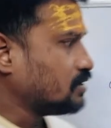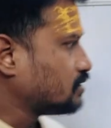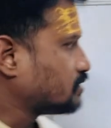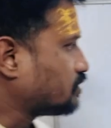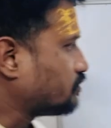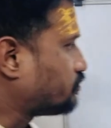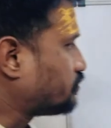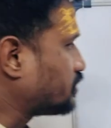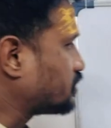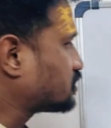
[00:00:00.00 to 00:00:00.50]

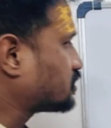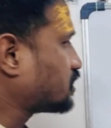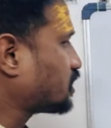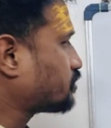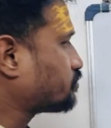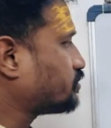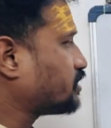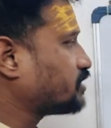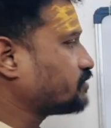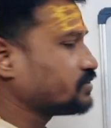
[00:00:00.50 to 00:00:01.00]
The first
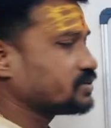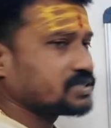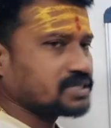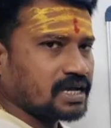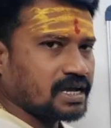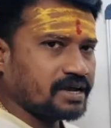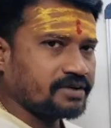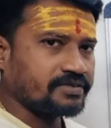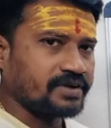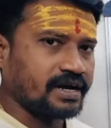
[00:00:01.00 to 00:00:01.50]
segment which I
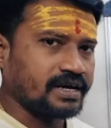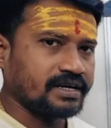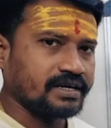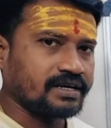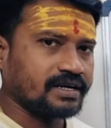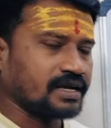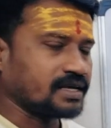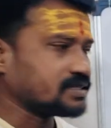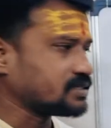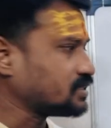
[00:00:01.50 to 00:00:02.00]
have
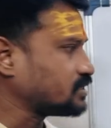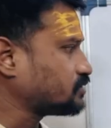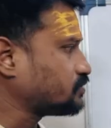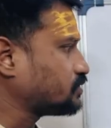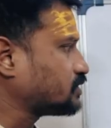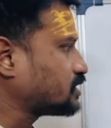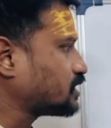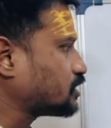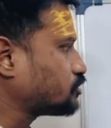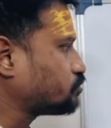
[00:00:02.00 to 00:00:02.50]
categorized is
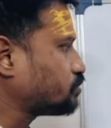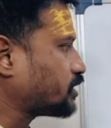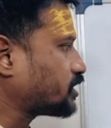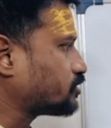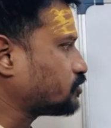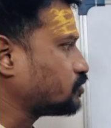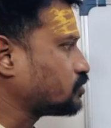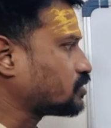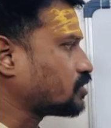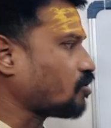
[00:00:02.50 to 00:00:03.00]
with respect
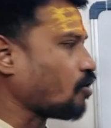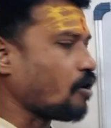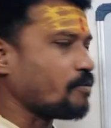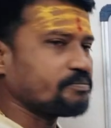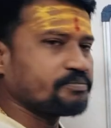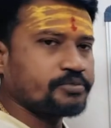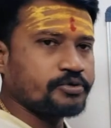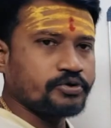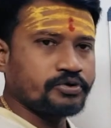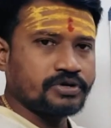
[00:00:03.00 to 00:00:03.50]
to
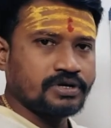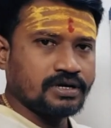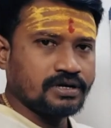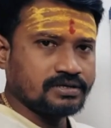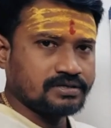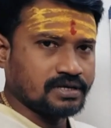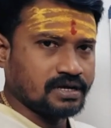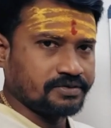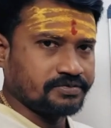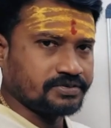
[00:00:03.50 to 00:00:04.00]
compute
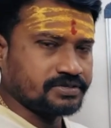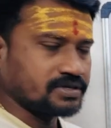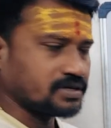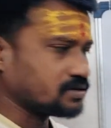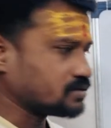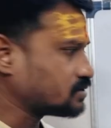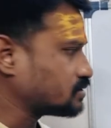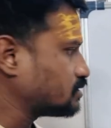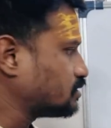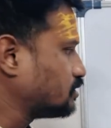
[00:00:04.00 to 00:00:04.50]

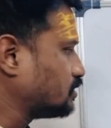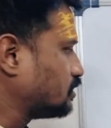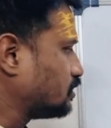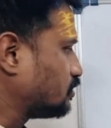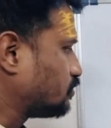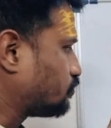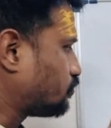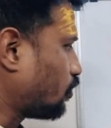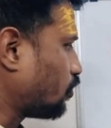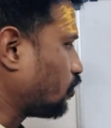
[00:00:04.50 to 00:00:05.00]
services,
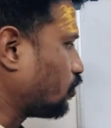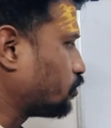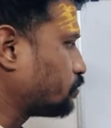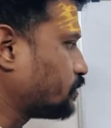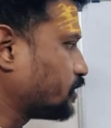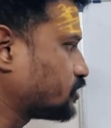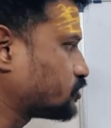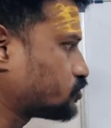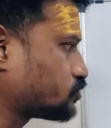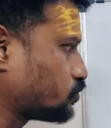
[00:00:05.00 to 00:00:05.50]
followed
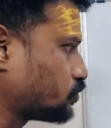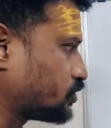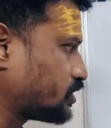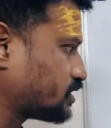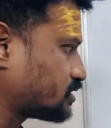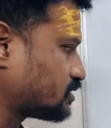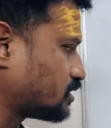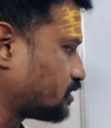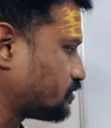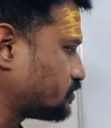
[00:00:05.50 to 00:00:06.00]
by storage
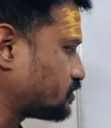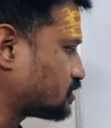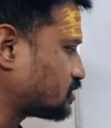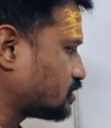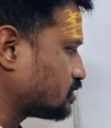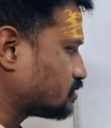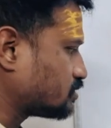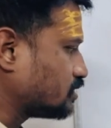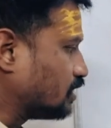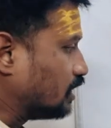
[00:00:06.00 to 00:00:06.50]

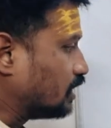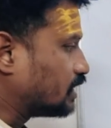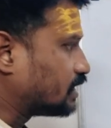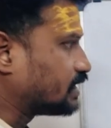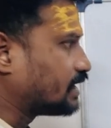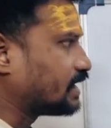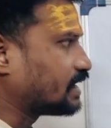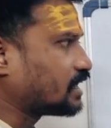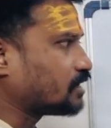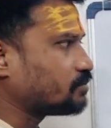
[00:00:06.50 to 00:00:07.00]
services,
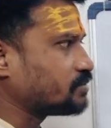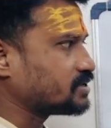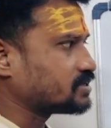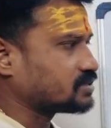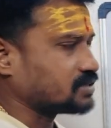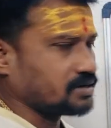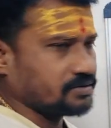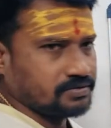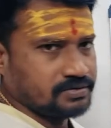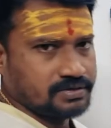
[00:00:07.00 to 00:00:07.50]
database
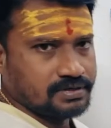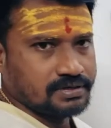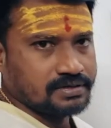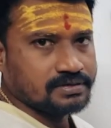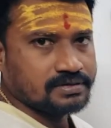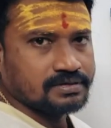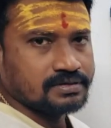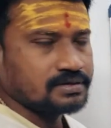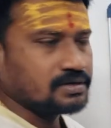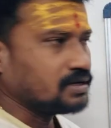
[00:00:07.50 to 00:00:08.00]

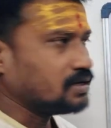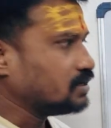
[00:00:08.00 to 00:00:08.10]
services.